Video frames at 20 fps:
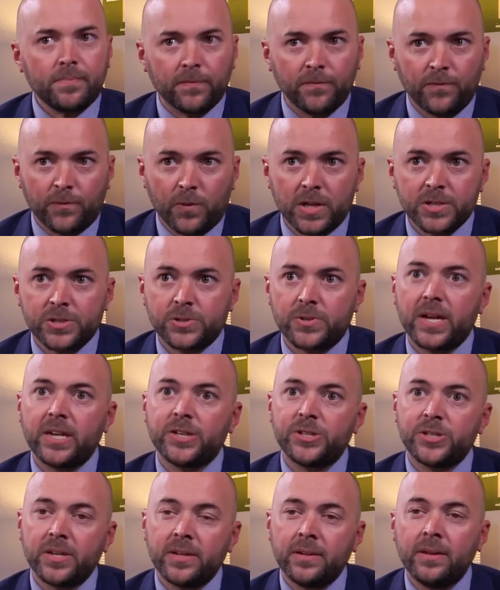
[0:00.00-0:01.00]

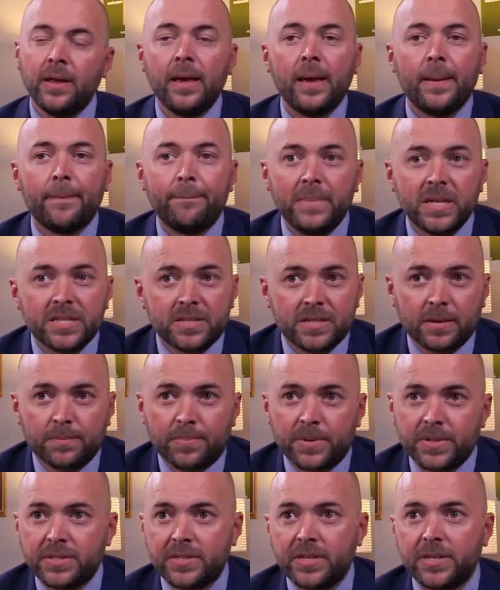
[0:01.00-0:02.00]
Frustration, missing
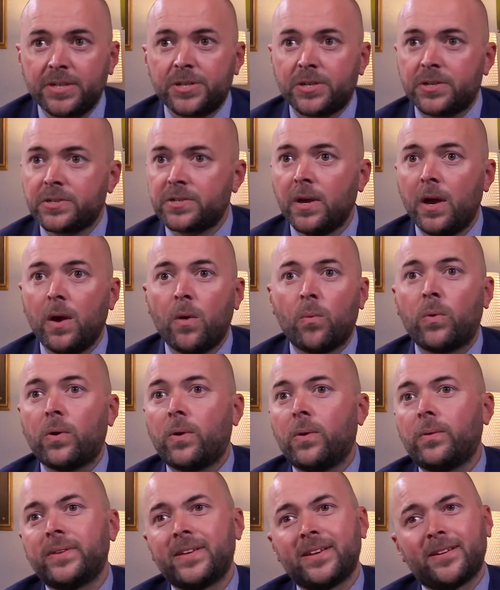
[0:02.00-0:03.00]
procedures were
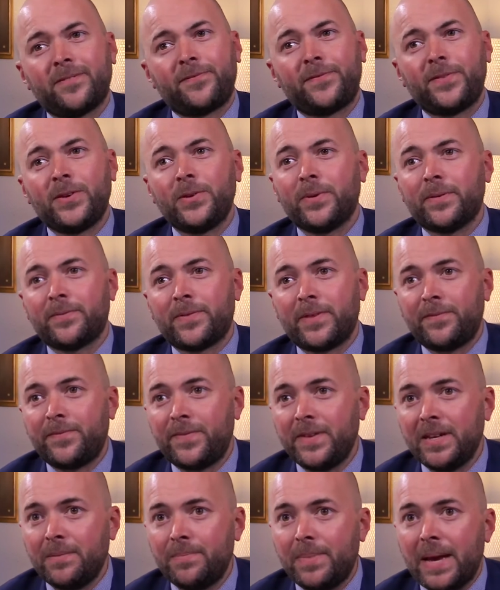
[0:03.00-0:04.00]
only a few of the
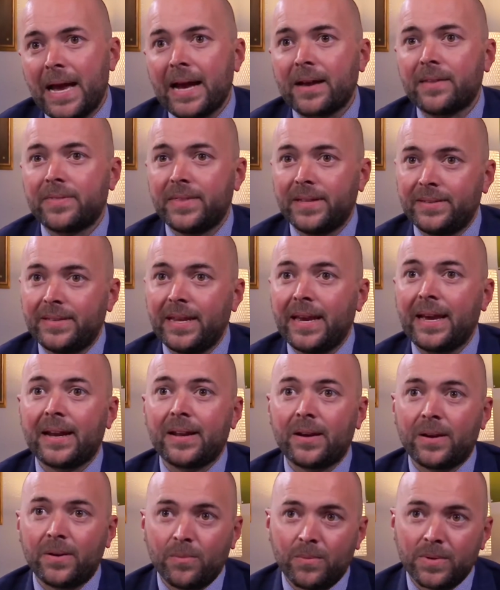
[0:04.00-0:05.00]
feedback the
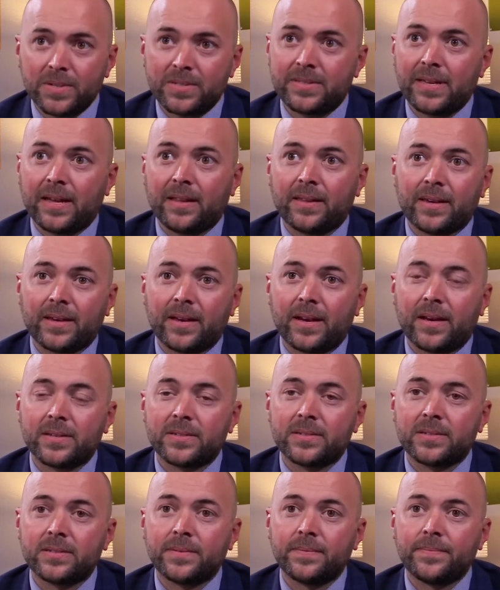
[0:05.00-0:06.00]
data was telling
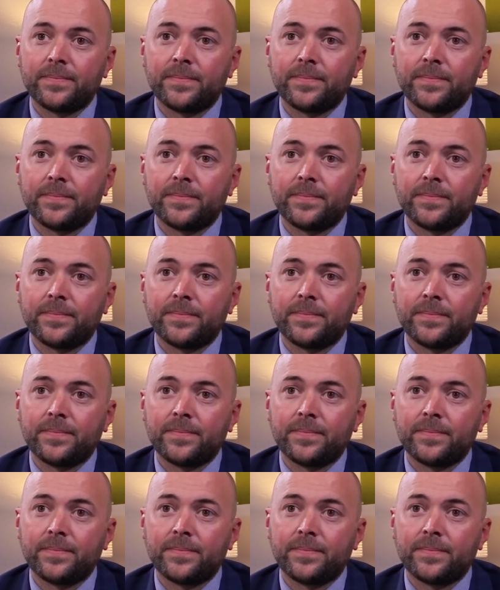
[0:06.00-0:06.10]
us.